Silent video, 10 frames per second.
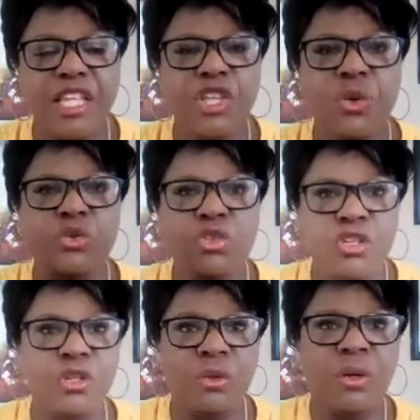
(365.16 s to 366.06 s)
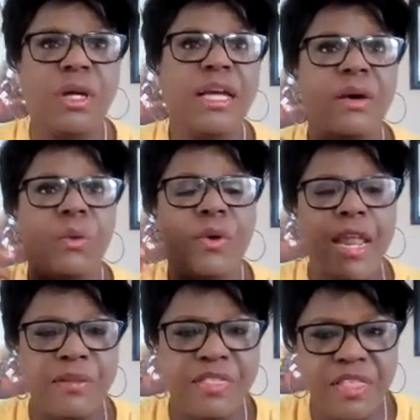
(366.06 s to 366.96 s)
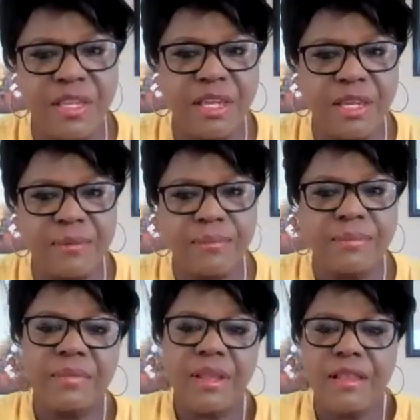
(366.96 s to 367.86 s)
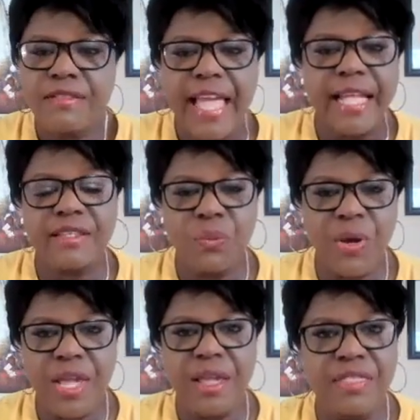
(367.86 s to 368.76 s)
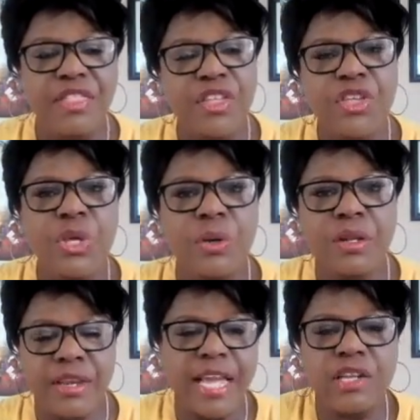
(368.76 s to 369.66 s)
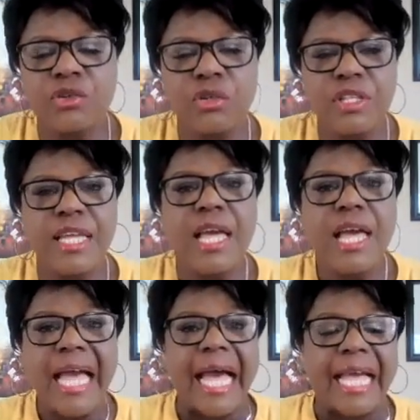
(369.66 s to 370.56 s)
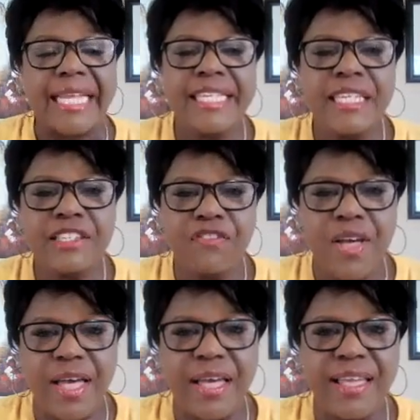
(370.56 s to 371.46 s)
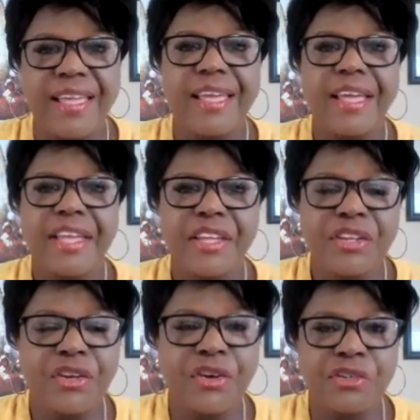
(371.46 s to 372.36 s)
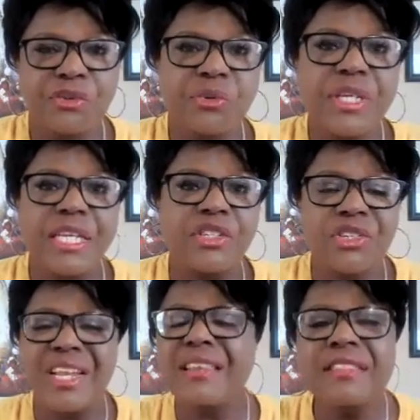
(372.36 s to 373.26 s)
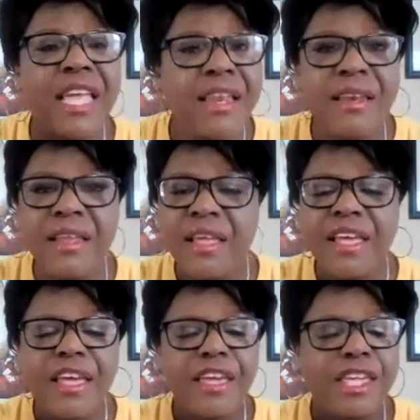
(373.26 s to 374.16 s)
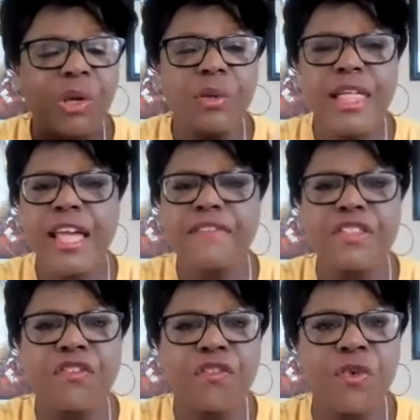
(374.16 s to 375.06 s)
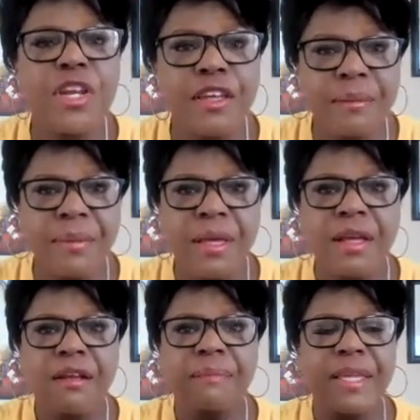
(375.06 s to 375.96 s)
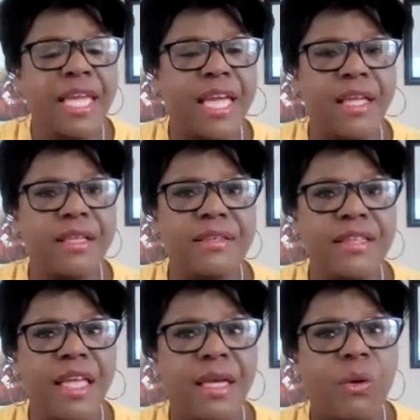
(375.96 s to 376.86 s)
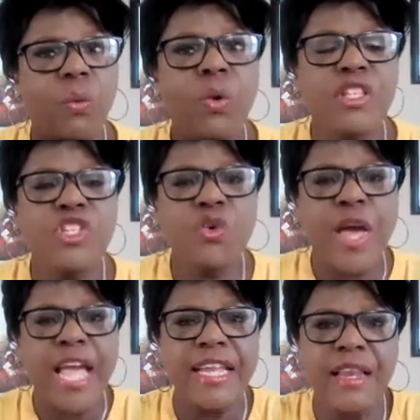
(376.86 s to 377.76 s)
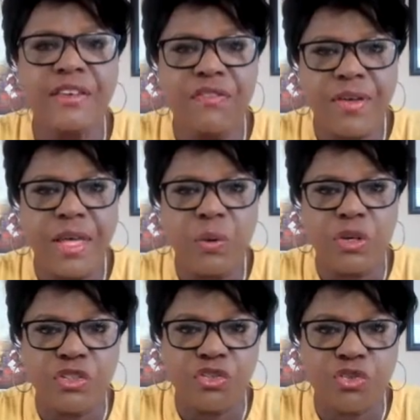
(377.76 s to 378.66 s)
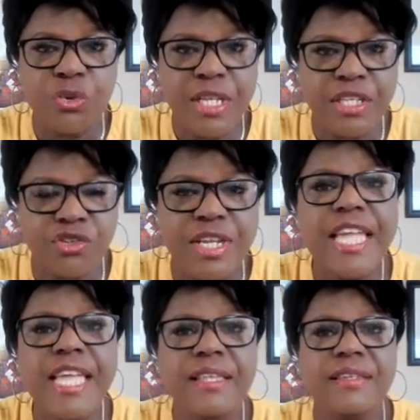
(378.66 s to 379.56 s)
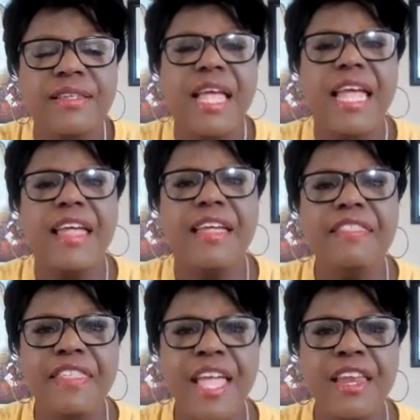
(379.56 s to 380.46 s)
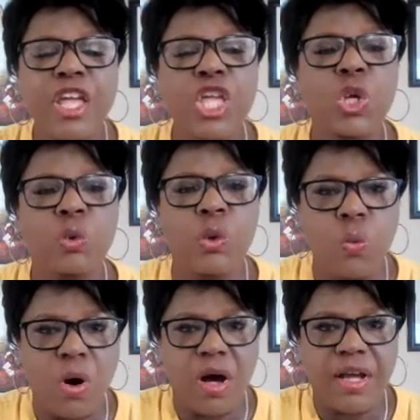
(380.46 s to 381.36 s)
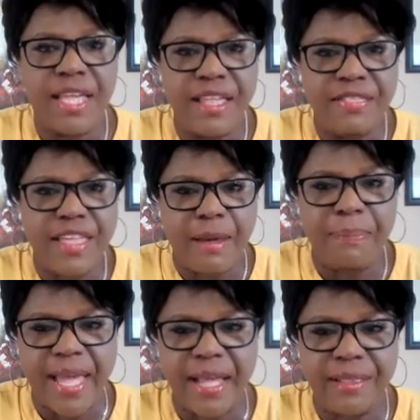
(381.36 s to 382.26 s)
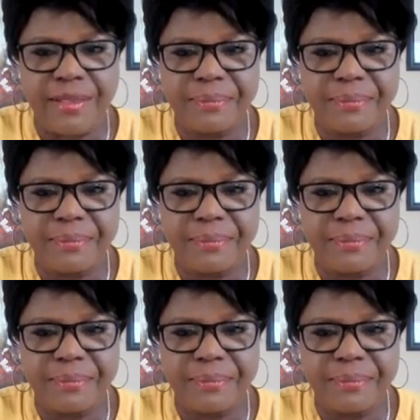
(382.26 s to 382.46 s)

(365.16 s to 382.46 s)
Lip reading: that you do without thinking. And that's way that you can actually identify your true nature. And then you will have the freedom, because once you identify what your true nature is, then you will walk in that path.